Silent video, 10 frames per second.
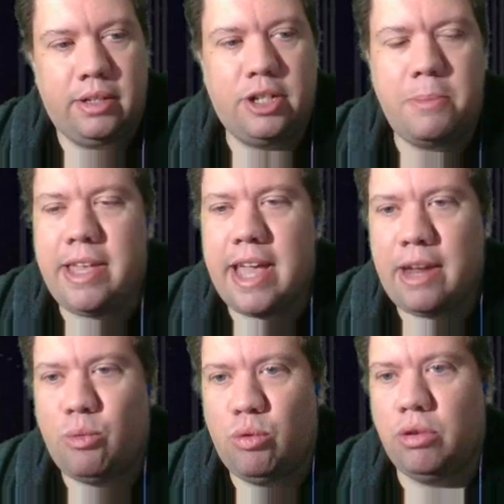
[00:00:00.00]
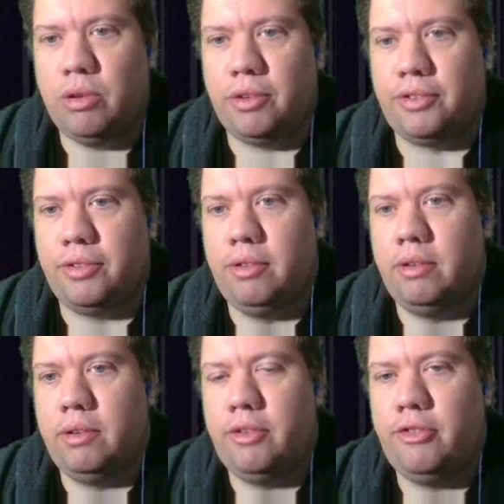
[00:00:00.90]
Jimmy Yang rules.
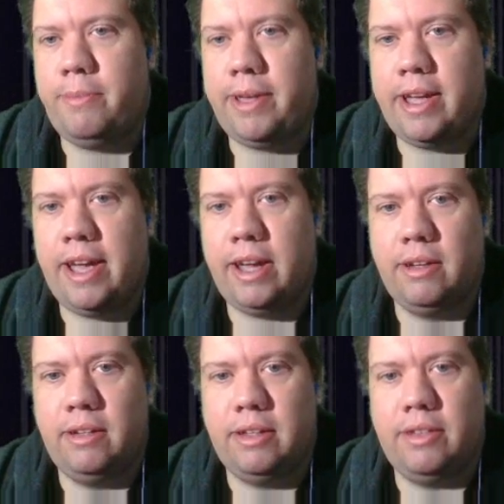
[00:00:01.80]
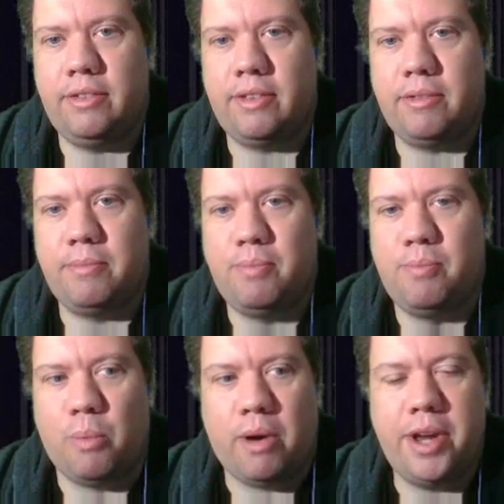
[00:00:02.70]
Jimmy Yang is
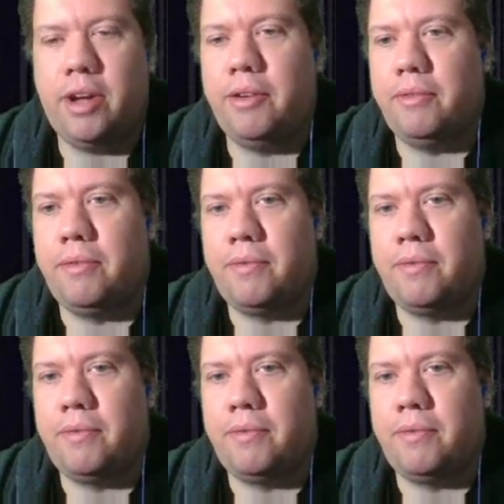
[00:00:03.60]
one of